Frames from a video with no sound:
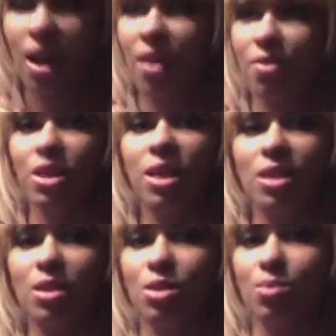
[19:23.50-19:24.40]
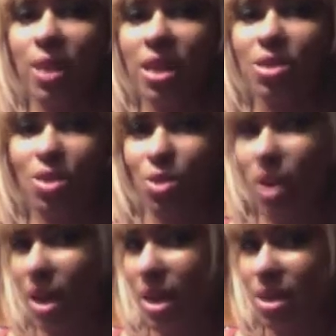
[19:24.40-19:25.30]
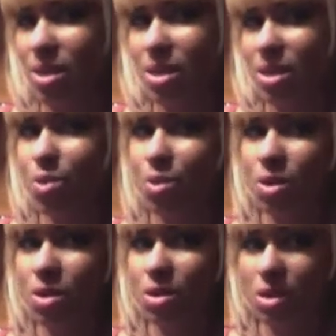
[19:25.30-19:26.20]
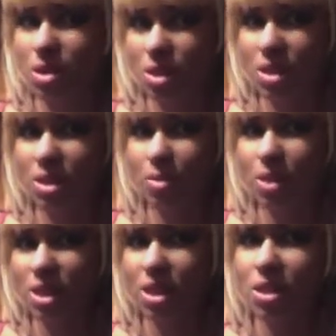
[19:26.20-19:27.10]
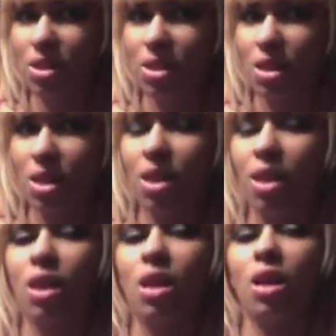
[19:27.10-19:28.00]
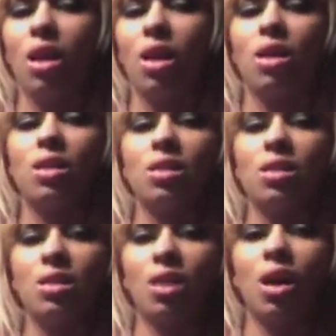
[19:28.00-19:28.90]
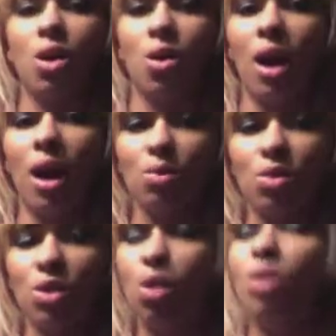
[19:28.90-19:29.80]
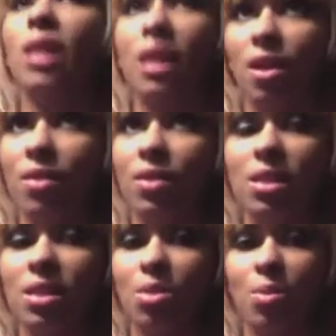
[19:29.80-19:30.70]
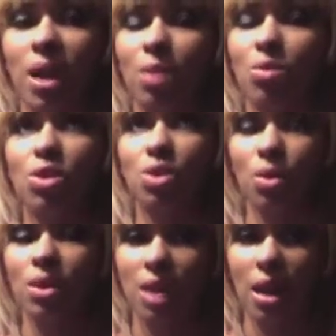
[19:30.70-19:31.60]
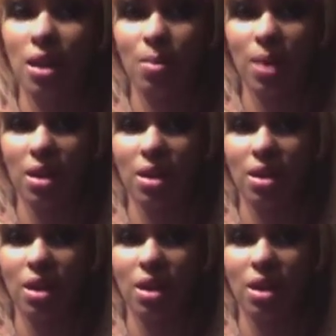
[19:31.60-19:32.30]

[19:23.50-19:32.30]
I feel like they're making strides towards things that make sense. So I'm so glad RVD is coming back. I'm so excited about it.